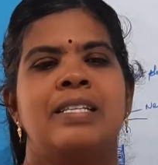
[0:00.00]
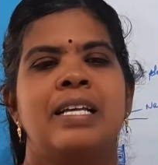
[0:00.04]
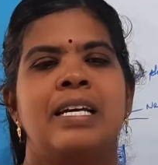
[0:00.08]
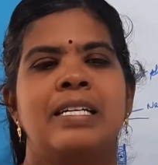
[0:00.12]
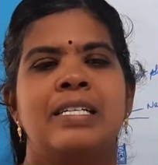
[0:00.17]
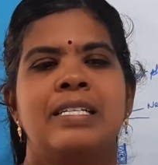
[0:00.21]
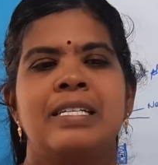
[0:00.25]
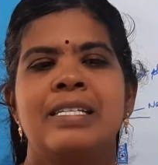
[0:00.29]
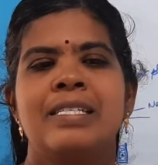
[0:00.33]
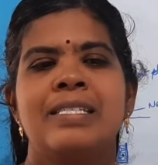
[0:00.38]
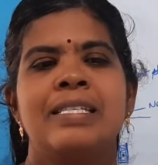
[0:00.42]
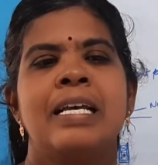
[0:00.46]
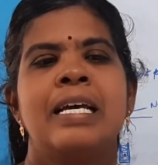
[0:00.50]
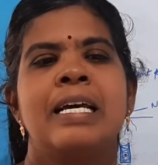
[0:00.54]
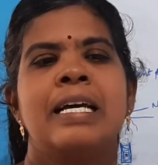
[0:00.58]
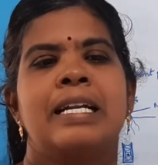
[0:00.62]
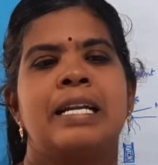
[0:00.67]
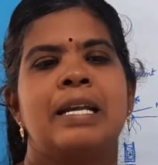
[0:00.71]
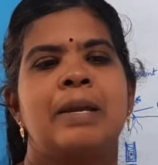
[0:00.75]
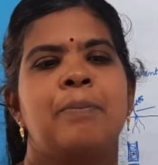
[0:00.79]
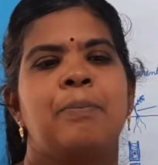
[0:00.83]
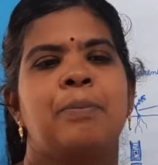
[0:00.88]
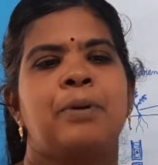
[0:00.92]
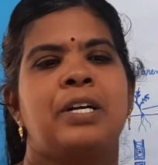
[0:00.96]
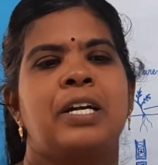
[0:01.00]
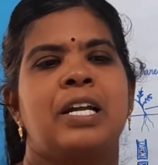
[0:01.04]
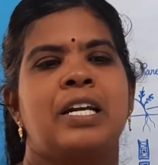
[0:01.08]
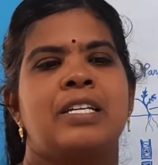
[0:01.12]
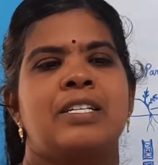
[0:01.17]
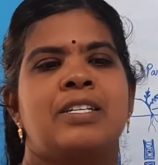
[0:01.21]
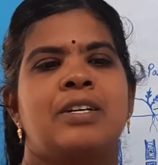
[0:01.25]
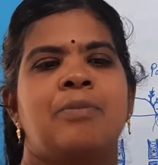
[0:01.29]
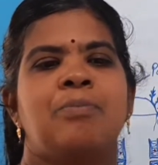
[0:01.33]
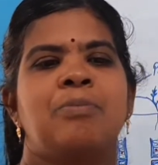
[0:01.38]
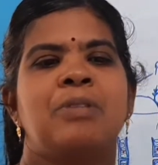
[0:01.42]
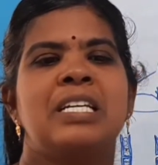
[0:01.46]
That is
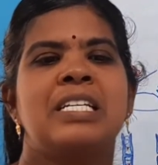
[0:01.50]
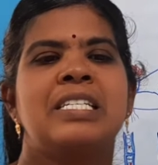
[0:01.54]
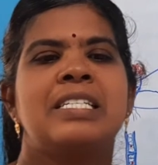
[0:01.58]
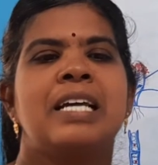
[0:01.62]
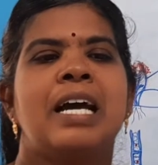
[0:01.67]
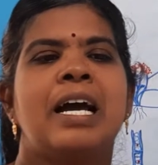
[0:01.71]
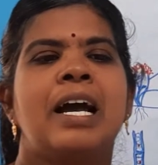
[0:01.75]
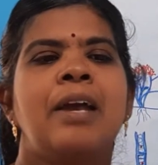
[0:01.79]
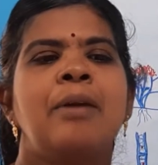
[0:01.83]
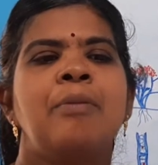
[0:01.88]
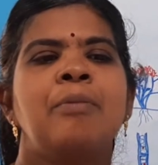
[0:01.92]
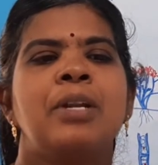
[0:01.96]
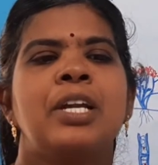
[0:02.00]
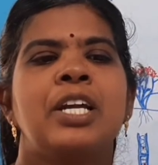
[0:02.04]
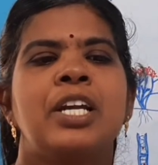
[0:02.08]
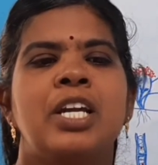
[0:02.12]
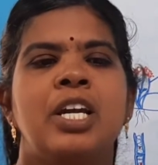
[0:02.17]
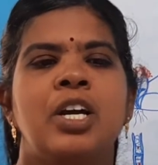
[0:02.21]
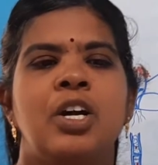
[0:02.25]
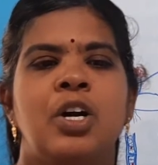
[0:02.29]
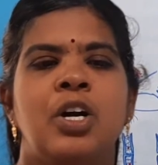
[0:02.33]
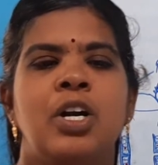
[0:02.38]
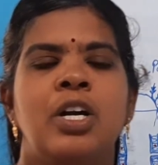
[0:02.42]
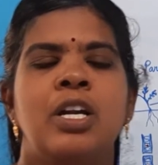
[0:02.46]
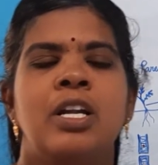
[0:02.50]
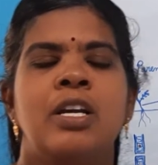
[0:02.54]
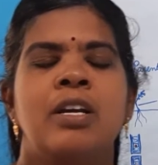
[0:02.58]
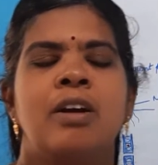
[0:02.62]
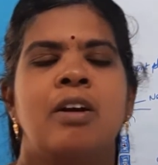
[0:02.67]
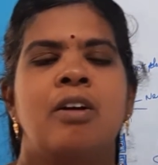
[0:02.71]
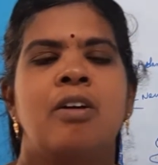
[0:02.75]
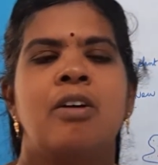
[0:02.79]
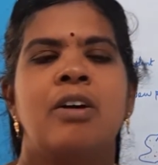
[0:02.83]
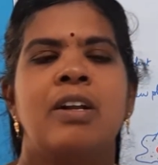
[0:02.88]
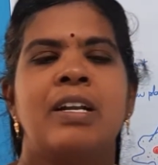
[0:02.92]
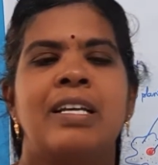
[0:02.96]
reproduction. The time required
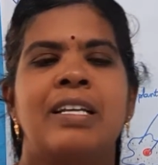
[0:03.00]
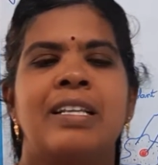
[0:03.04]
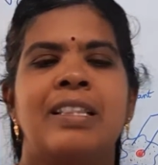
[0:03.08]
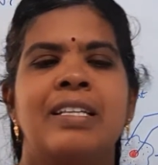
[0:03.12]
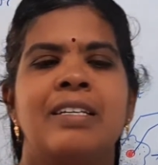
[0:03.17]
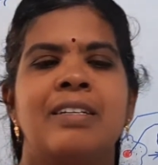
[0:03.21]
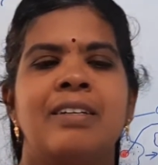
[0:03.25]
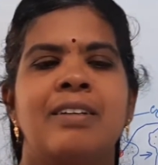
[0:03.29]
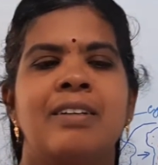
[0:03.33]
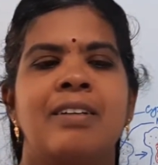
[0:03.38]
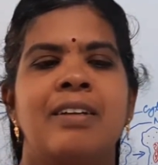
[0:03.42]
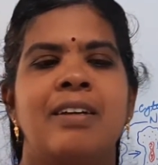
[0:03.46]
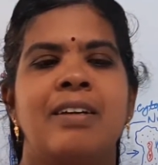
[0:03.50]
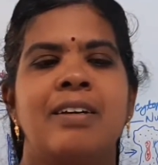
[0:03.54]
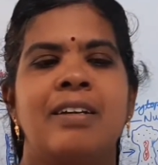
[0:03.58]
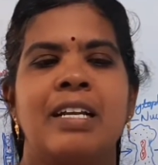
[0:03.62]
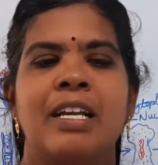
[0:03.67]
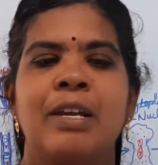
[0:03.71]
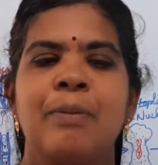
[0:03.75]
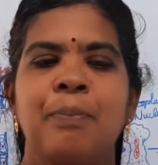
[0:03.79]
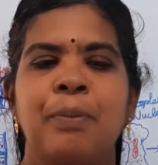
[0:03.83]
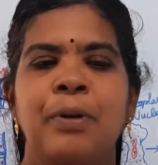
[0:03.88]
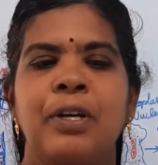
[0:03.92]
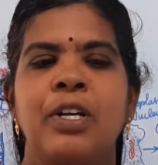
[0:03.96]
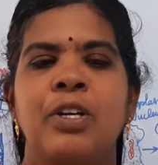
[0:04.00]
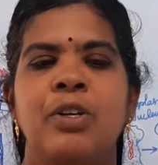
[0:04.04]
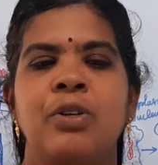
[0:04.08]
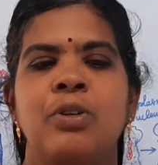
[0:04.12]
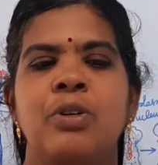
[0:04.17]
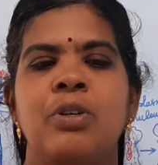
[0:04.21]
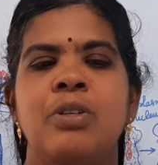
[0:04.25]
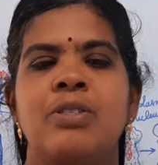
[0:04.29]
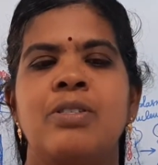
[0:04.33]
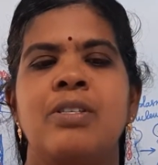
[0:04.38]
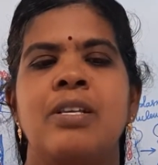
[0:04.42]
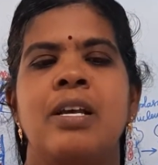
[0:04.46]
or the
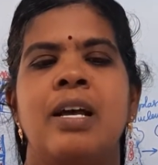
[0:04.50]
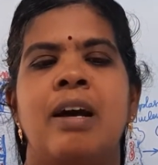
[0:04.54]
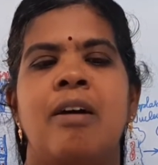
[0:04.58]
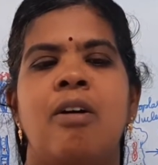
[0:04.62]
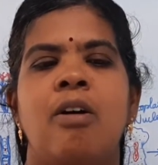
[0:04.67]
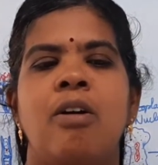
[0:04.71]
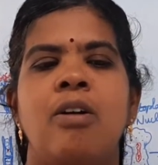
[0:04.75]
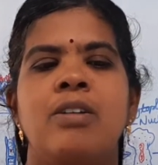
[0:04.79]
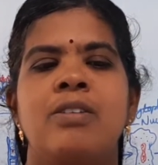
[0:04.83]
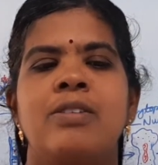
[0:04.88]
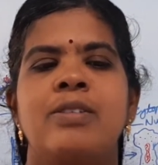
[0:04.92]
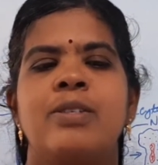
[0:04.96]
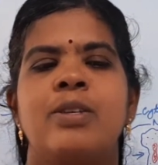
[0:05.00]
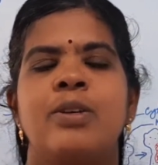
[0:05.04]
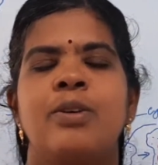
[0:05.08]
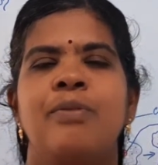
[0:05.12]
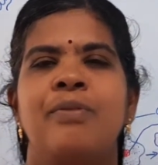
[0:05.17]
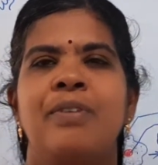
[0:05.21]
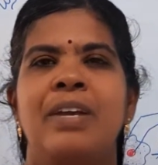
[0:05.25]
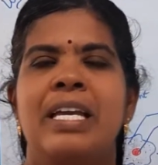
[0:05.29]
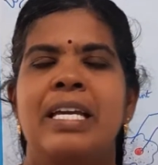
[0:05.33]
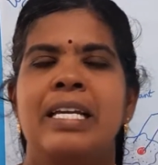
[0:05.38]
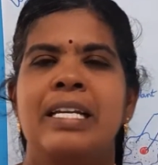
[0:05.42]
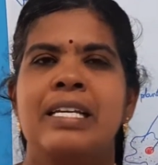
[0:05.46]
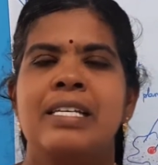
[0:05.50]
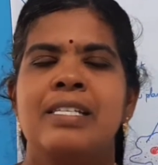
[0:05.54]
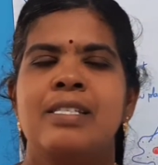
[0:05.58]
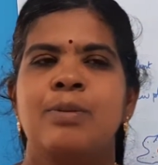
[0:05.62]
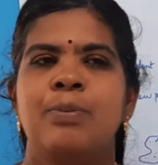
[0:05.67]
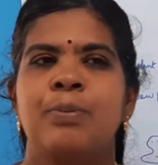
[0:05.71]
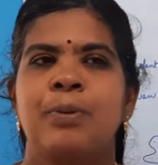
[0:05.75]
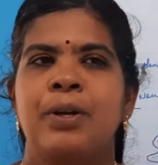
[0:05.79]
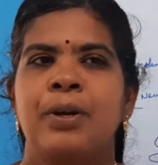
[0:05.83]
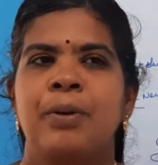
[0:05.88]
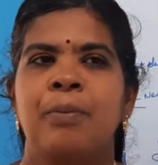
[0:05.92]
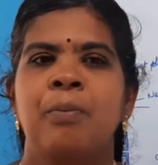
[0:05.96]
reproduce also
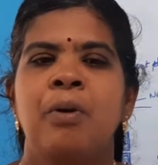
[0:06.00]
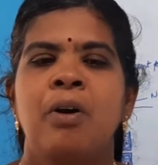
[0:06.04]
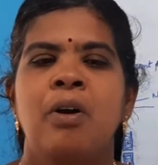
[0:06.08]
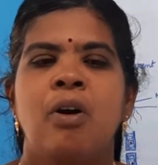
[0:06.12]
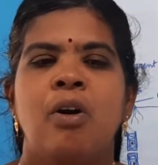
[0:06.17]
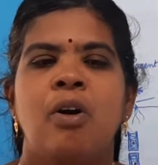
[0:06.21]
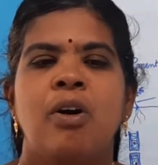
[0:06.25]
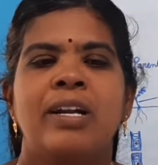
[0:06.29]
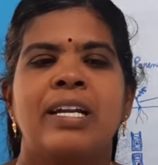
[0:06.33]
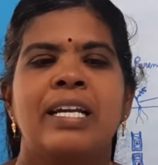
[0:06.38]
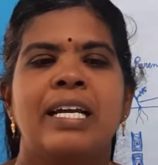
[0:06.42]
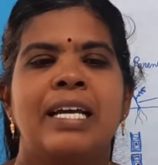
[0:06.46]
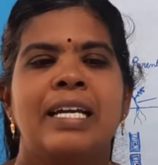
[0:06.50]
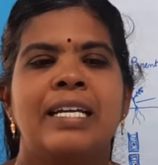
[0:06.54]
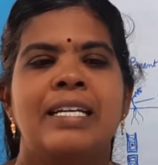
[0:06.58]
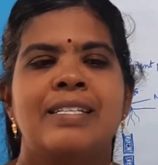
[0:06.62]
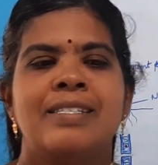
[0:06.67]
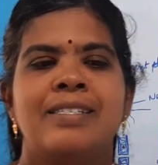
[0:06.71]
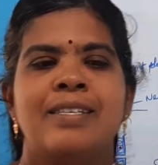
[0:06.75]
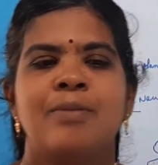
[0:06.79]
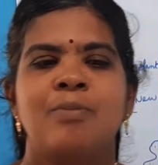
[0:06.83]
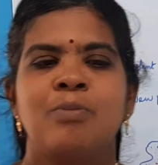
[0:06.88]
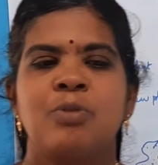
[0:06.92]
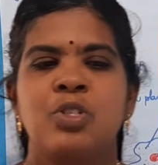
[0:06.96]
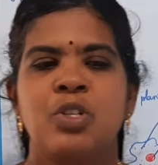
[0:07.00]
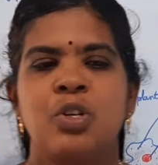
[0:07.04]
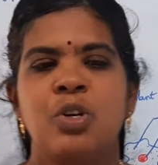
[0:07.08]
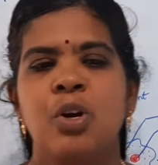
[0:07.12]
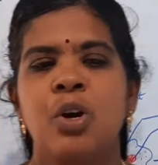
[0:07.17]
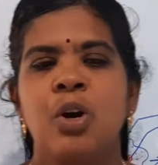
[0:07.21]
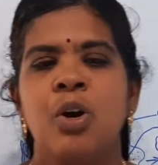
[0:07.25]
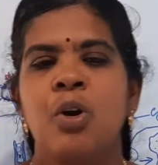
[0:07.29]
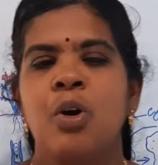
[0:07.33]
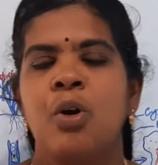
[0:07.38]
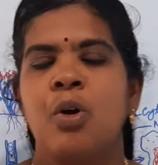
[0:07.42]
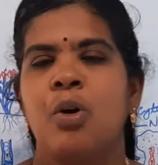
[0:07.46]
varies from organism
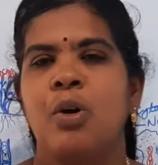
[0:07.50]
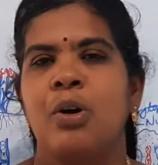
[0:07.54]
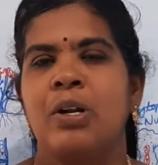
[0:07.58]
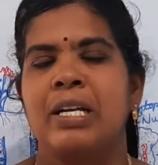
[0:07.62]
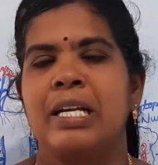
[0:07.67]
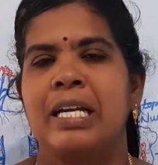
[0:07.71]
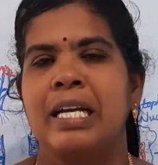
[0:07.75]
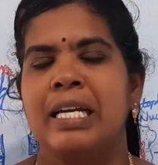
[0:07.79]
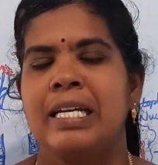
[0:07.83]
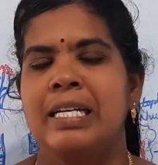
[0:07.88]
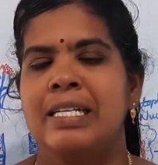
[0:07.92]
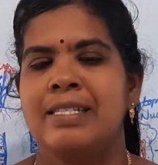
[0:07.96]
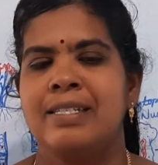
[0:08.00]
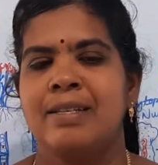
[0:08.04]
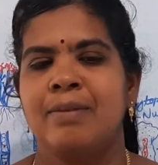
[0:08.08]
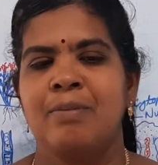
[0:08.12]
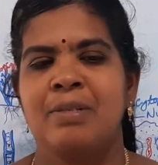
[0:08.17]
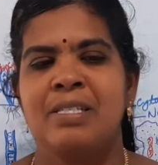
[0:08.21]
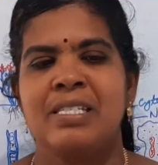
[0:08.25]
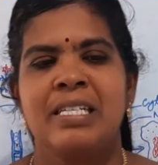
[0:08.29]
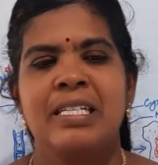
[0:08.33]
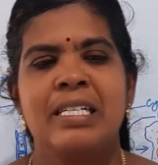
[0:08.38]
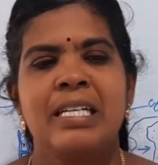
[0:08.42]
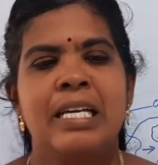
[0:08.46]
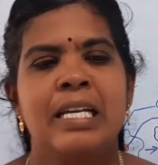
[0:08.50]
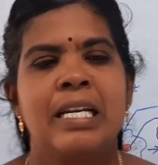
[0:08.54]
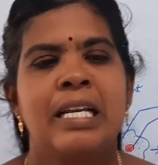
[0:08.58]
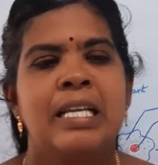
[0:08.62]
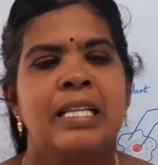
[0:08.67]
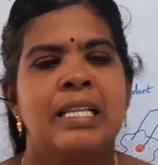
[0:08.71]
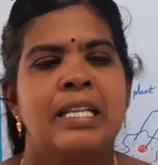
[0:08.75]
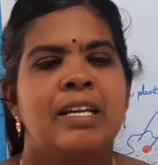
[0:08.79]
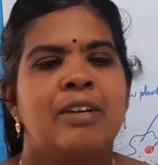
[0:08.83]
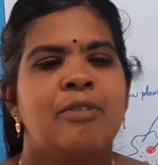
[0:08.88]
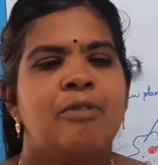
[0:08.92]
to organism, isn't it?